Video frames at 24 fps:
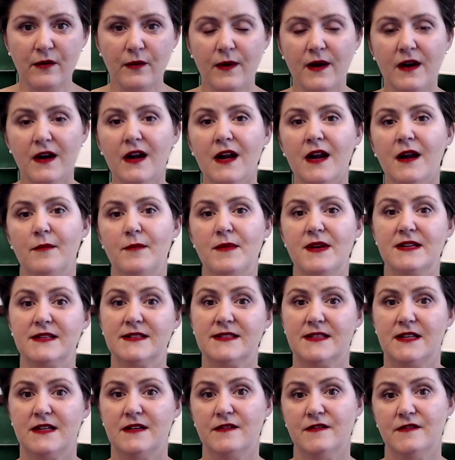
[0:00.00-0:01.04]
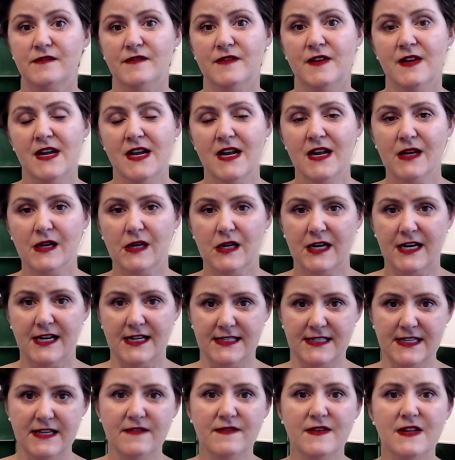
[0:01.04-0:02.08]
work, a mix of
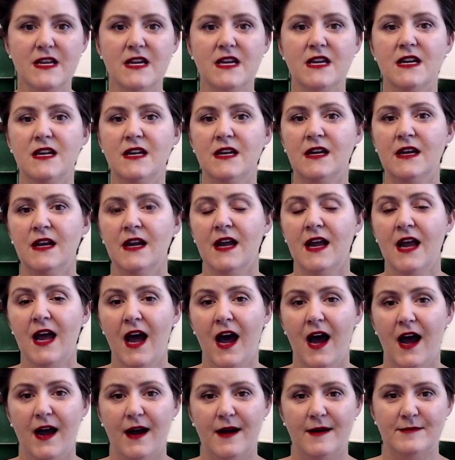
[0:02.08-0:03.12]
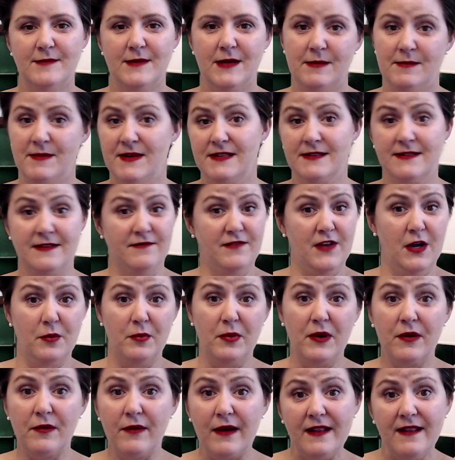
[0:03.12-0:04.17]
creativity, a mix of helping
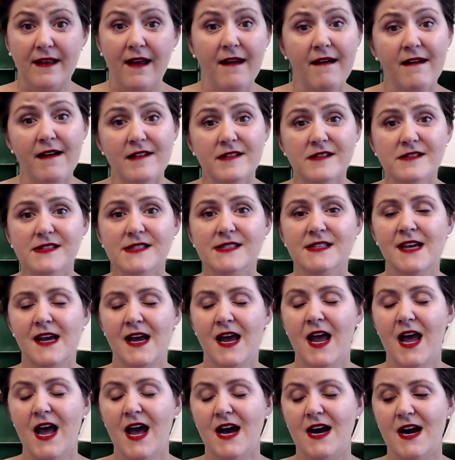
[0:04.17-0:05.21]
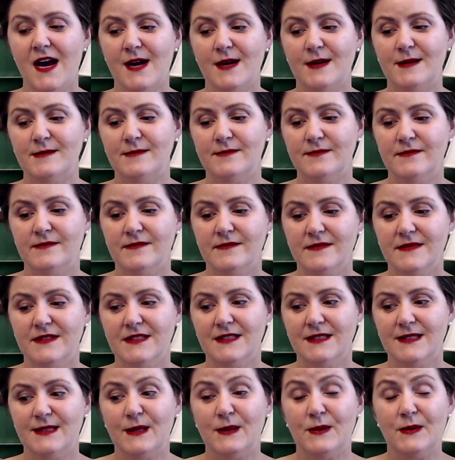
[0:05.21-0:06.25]
around the house.
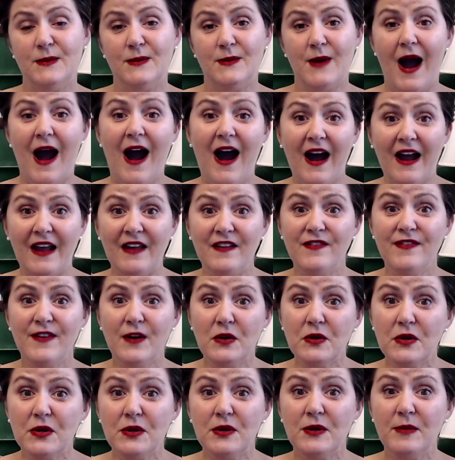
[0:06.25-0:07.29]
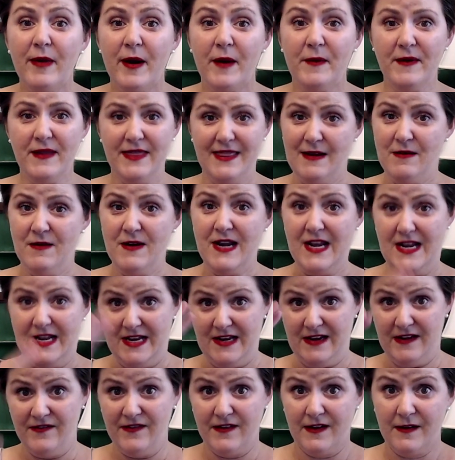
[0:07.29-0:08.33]
So I felt good about what they were
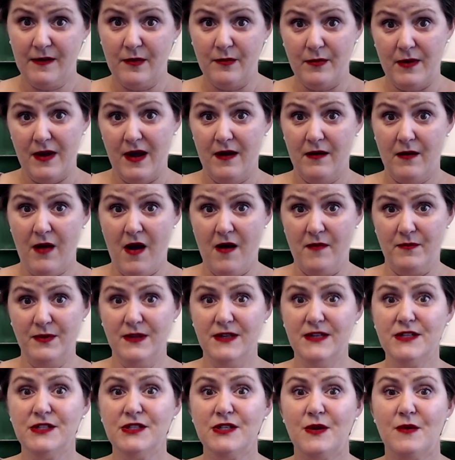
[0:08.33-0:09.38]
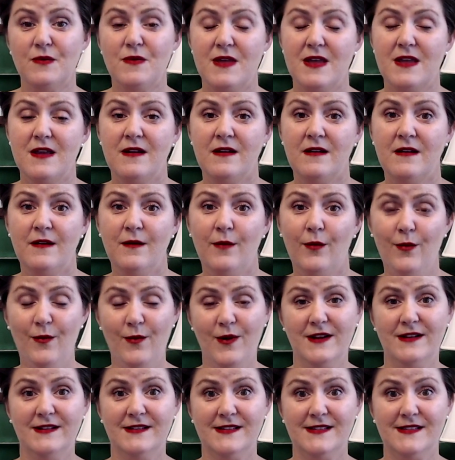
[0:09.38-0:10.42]
getting accomplished. So then
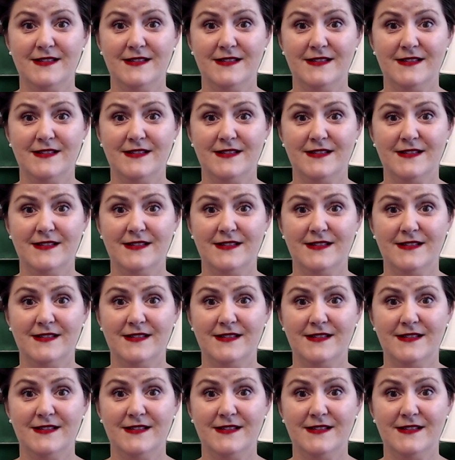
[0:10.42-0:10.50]
once